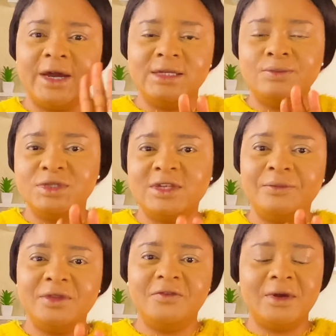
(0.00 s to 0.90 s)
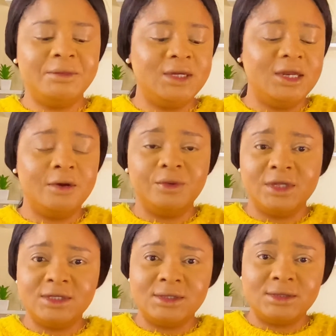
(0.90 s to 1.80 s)
must have been familiar with
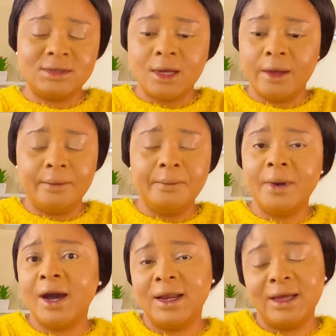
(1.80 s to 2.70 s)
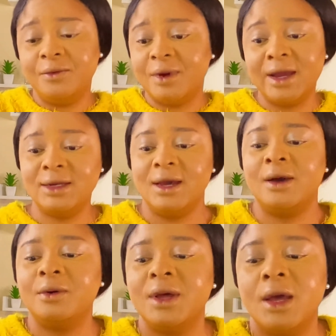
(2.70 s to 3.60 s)
this palette right
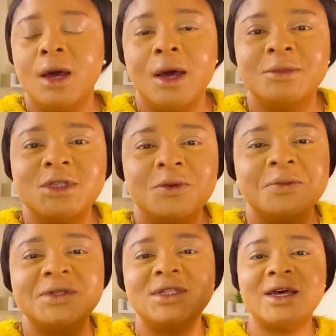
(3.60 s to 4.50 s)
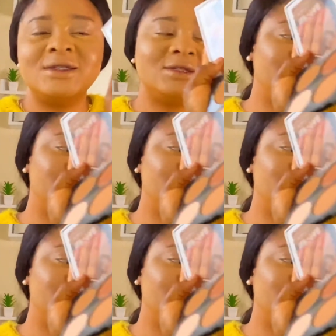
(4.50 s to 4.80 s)
now. I'm so obsessed with